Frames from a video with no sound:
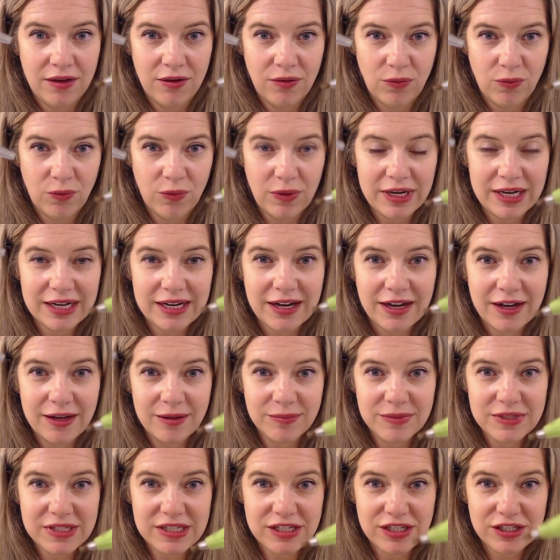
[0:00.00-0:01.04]
When it
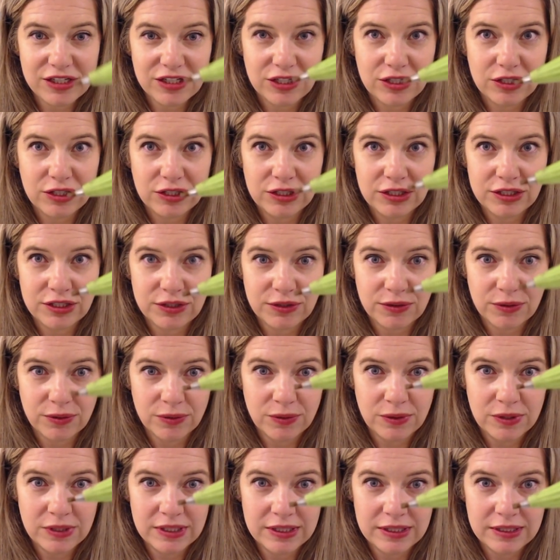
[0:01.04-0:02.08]
comes to
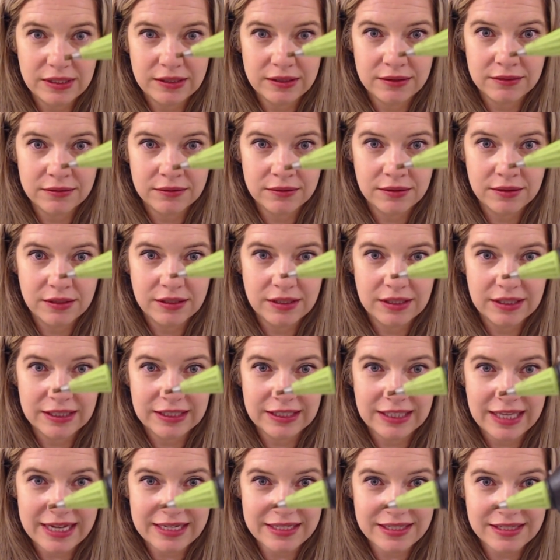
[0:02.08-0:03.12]
glue,
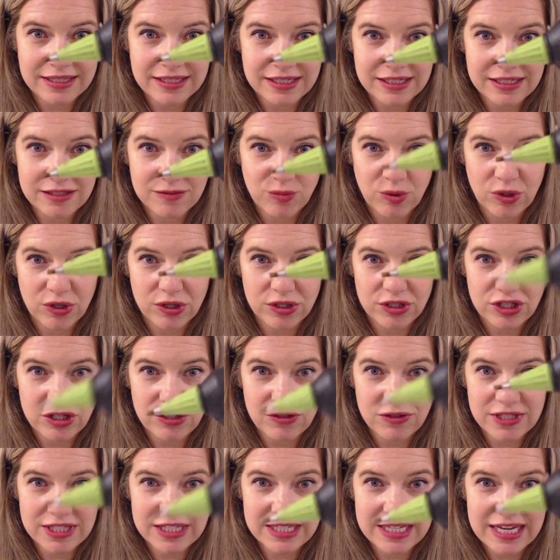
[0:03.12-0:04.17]
less is more. Do
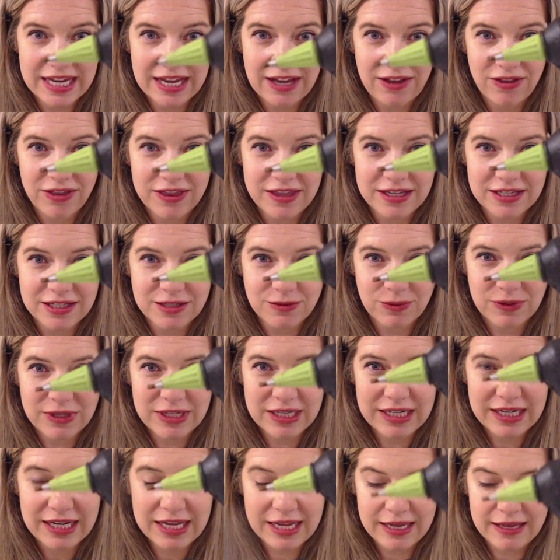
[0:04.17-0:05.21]
you see how this
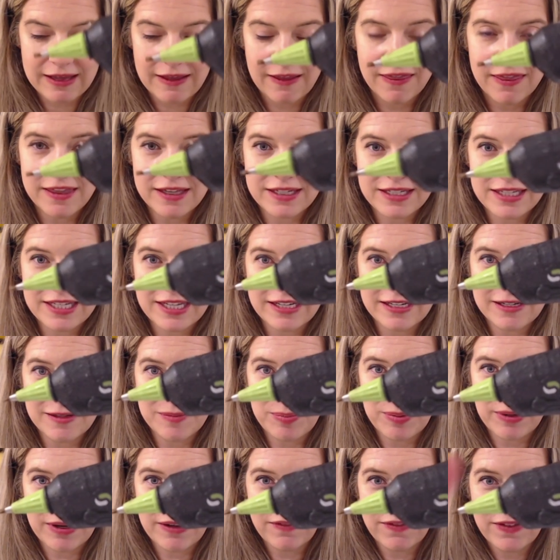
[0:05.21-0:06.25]
one, the tip
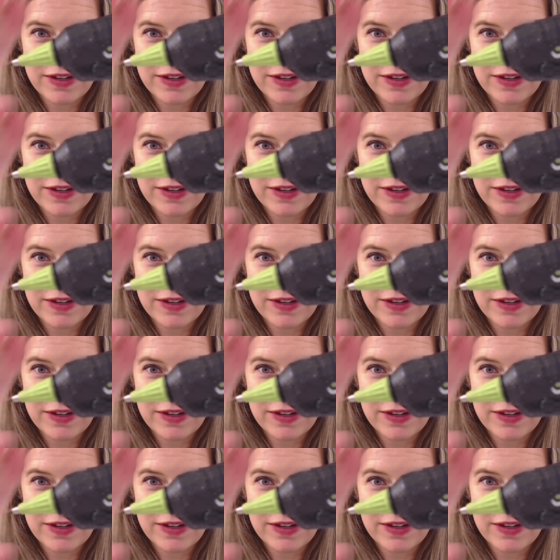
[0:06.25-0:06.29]
of